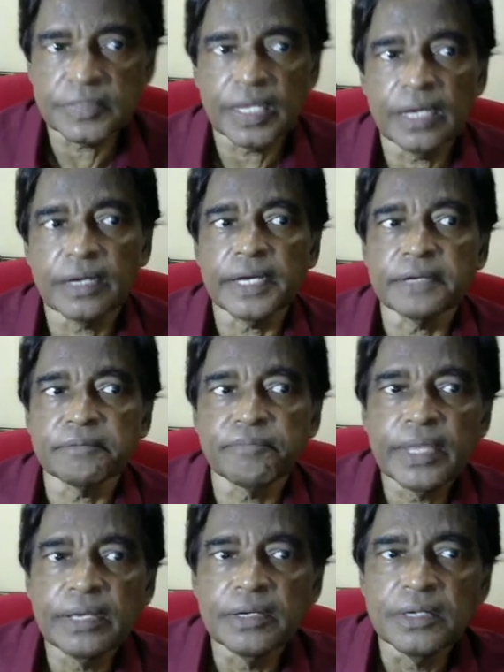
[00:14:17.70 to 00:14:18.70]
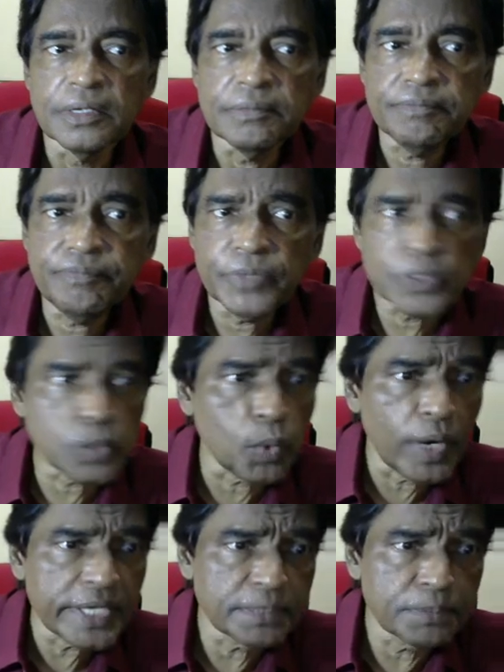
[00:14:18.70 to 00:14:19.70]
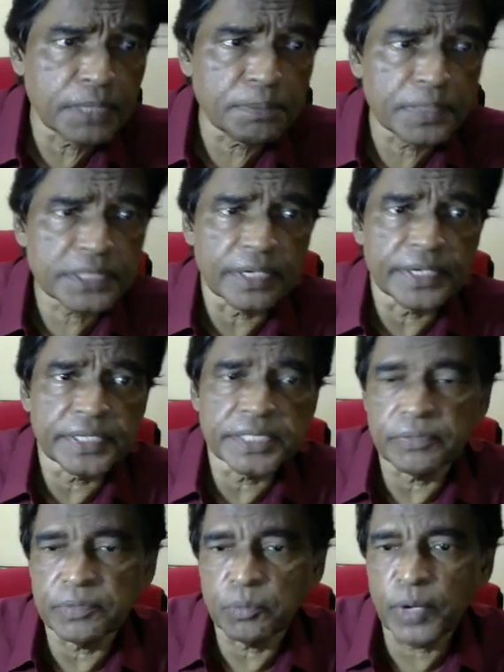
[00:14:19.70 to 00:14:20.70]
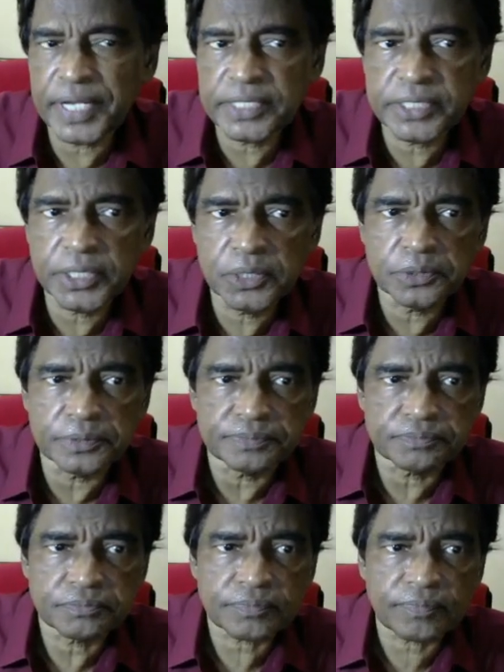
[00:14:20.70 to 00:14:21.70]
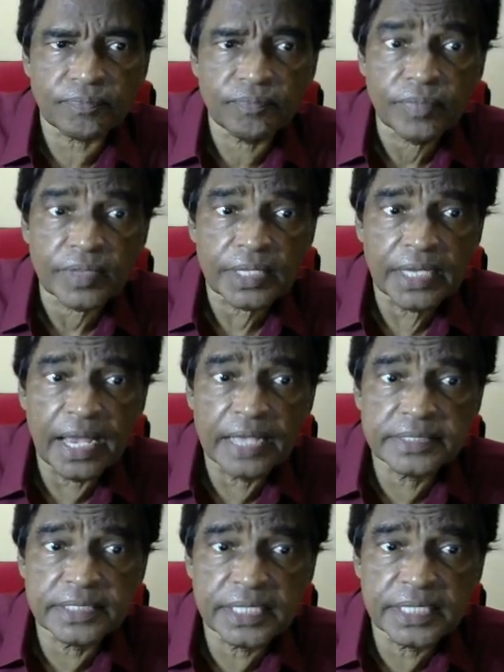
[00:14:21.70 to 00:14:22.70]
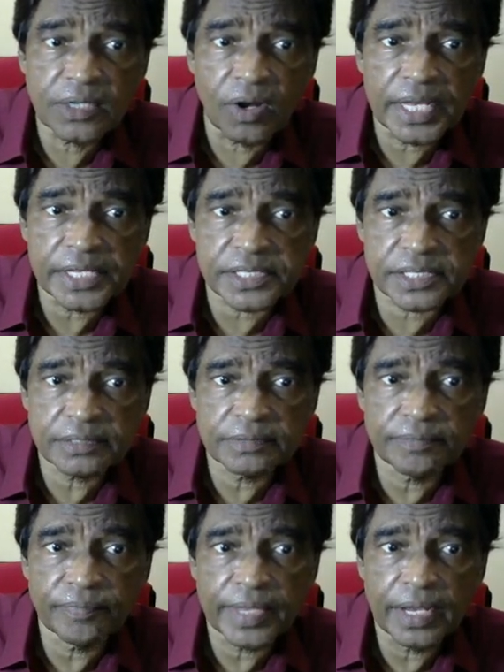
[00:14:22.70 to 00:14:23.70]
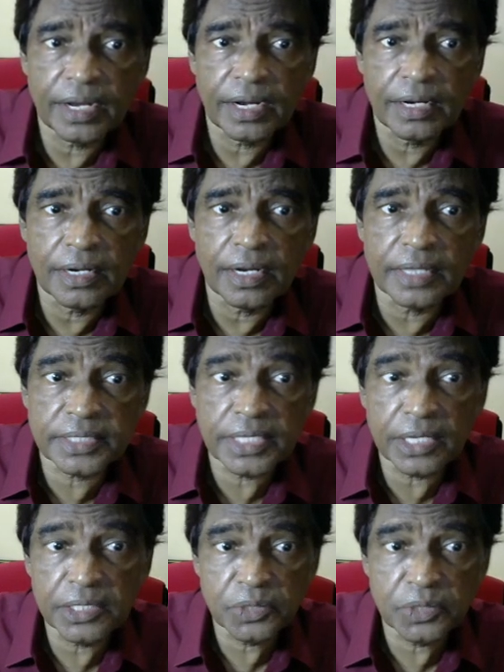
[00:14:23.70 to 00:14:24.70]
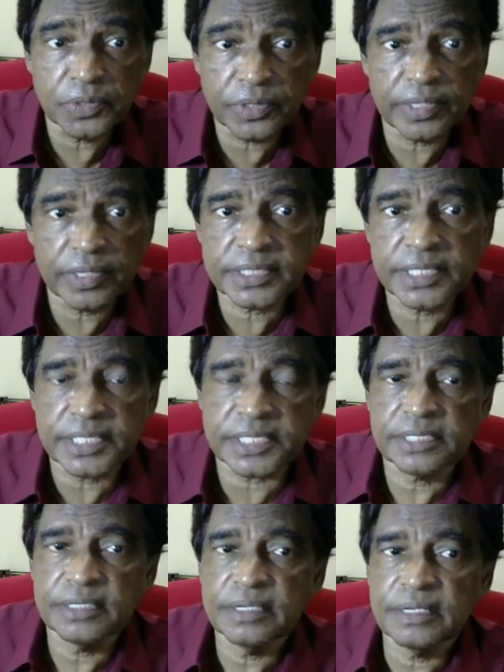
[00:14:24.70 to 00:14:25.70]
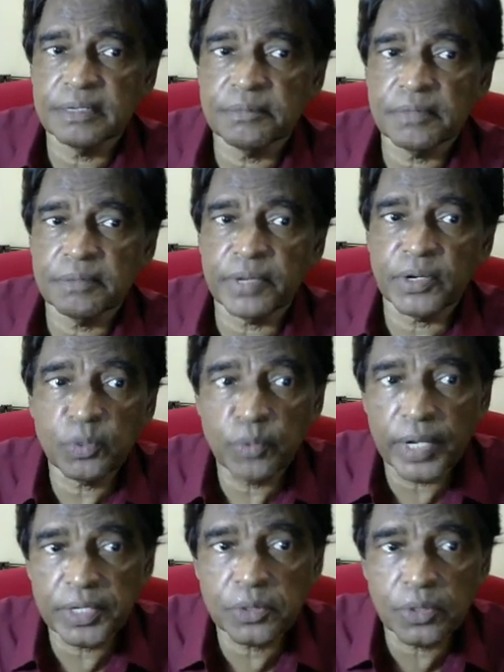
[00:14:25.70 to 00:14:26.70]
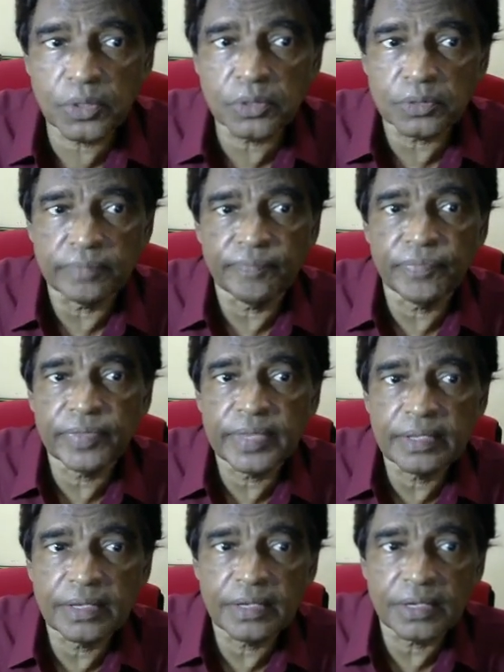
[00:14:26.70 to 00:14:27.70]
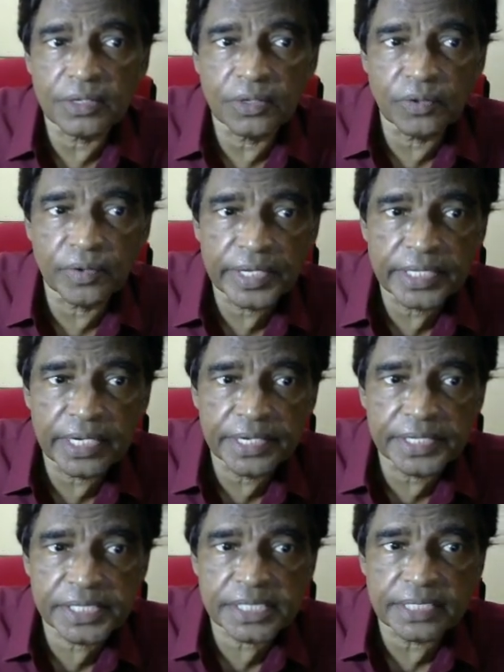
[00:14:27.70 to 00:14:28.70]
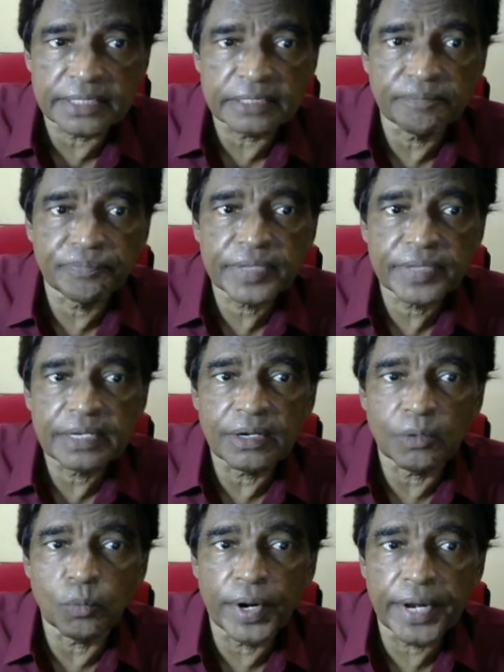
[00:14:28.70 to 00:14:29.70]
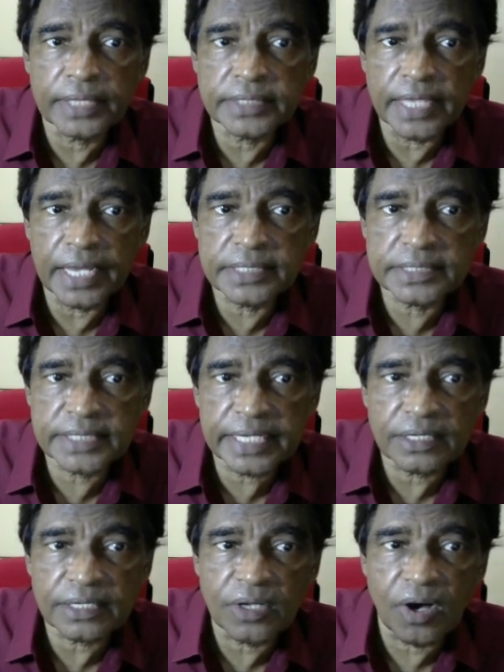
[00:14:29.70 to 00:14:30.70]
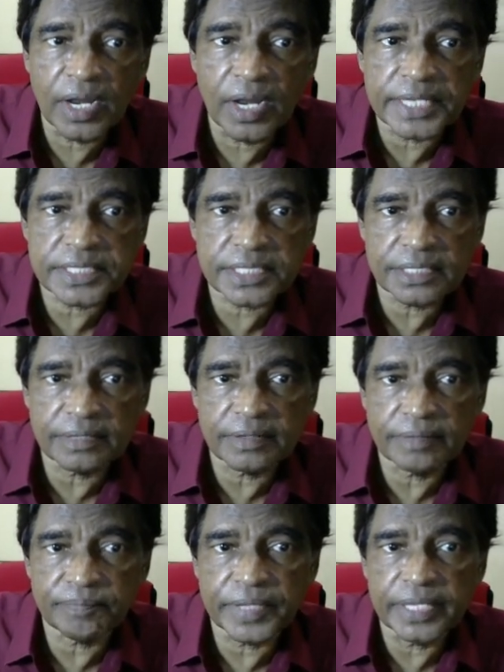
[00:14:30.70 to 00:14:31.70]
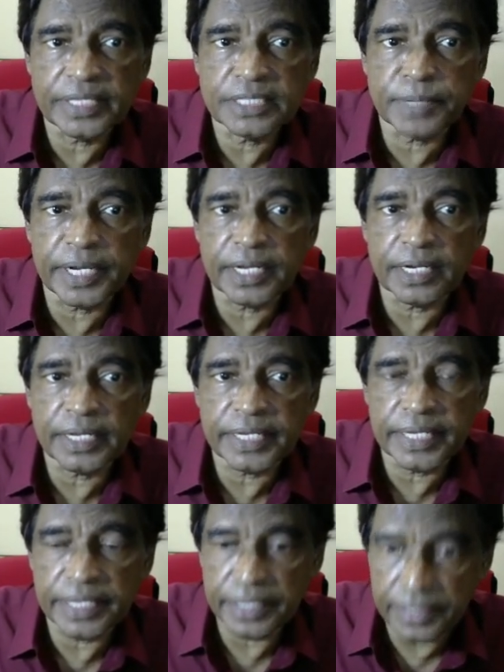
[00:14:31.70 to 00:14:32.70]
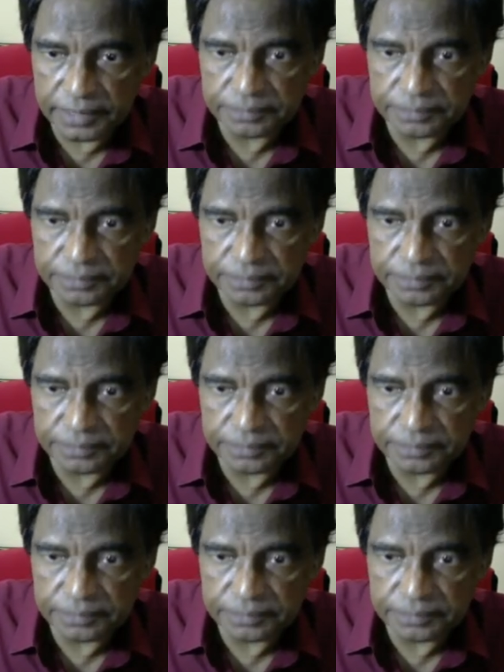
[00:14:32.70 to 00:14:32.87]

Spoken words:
Right. So what's the purpose of literature review? What does it do? Assessing knowledge. Let's say you're new to the research, but you know where to go. Go read the literature. What are the assisting knowledge in this particular area?